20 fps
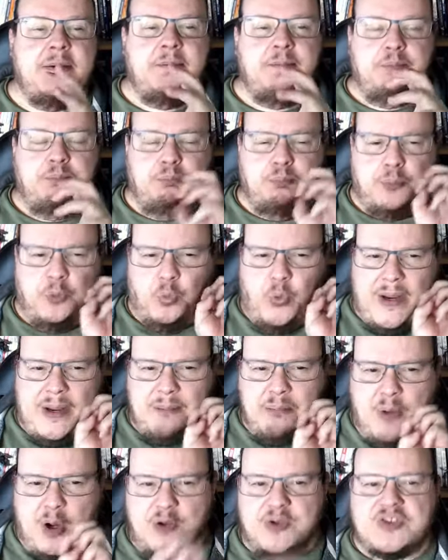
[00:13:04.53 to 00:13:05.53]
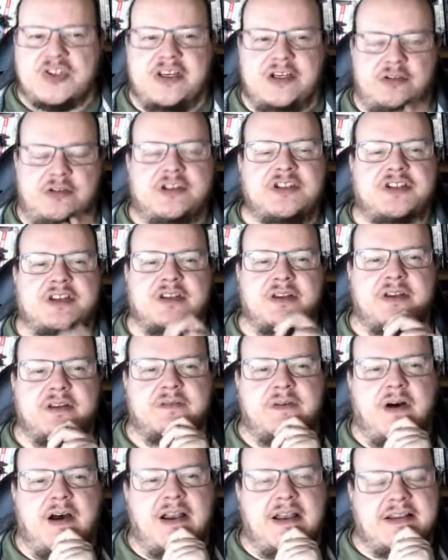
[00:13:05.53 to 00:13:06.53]
But we're most interested in the
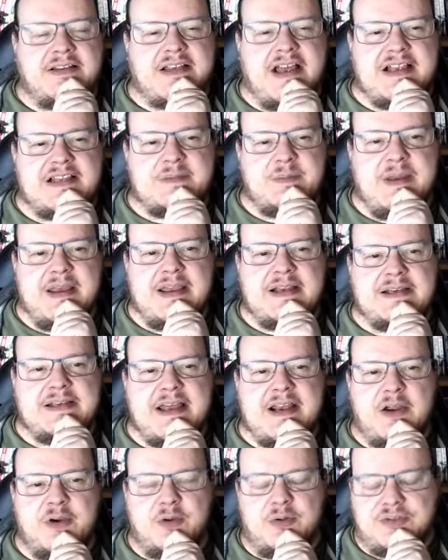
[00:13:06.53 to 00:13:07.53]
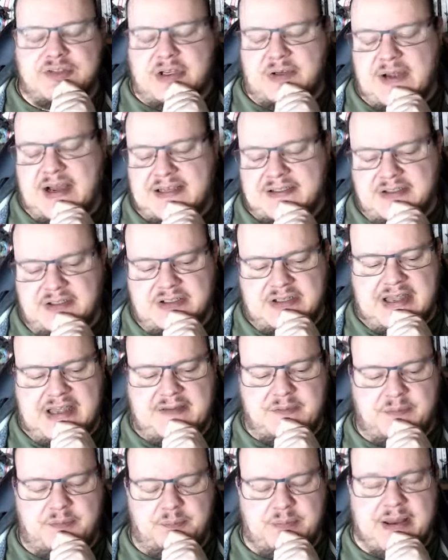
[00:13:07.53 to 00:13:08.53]
violence aspect. And I'd also ask you
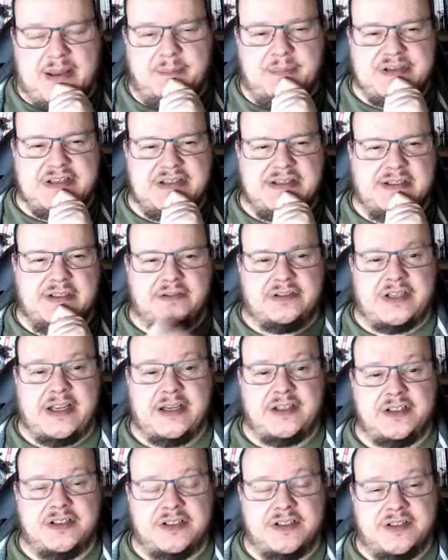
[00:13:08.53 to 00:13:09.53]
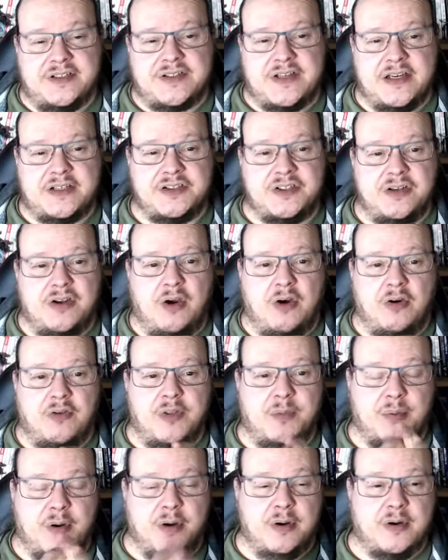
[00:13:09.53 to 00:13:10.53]
to pay particular attention to the section on the
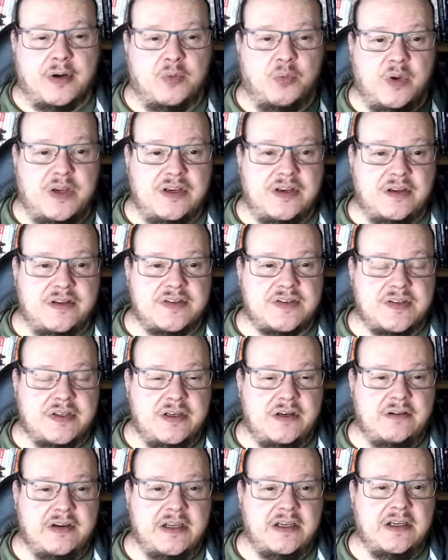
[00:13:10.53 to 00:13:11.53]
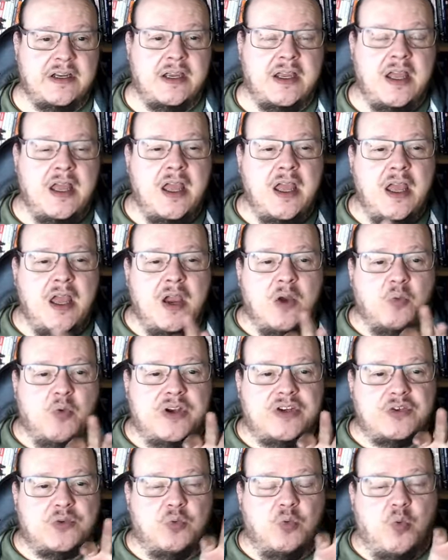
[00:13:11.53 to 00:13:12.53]
broken windows theory,
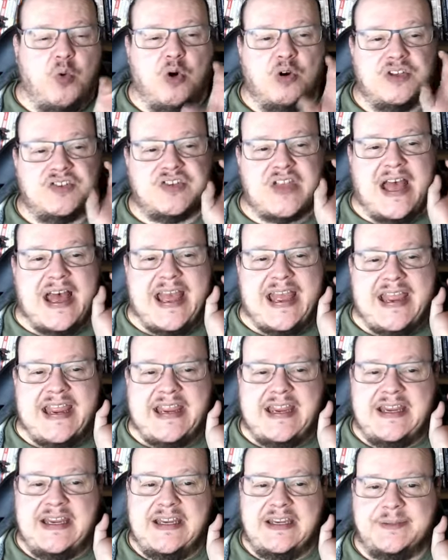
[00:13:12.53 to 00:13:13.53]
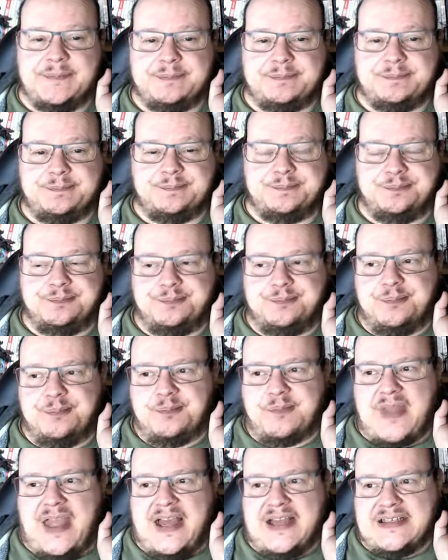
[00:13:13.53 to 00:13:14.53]
which was a
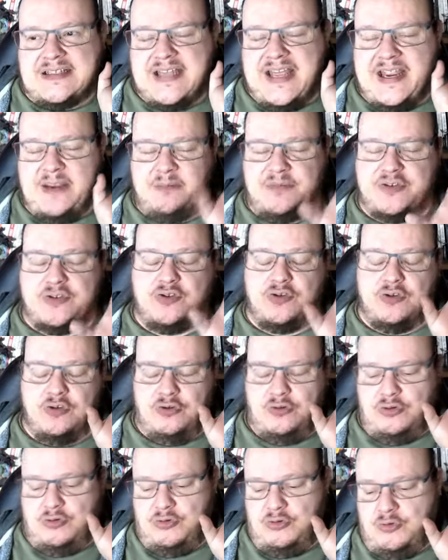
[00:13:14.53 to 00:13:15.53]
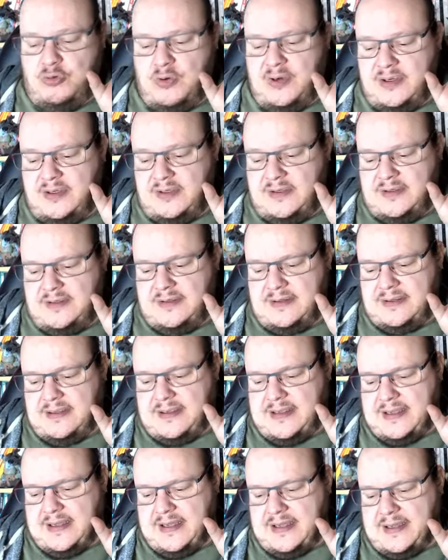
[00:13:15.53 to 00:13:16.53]
attempt to
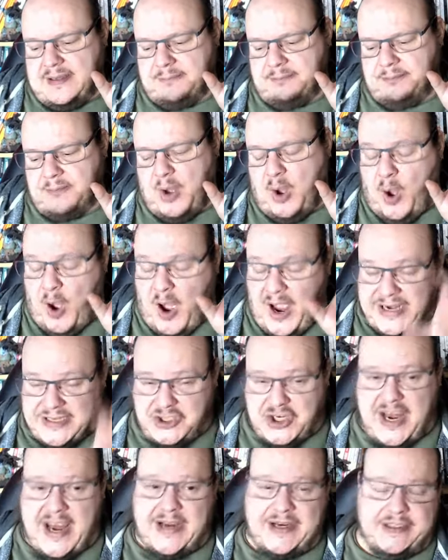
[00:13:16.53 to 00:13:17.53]
hijack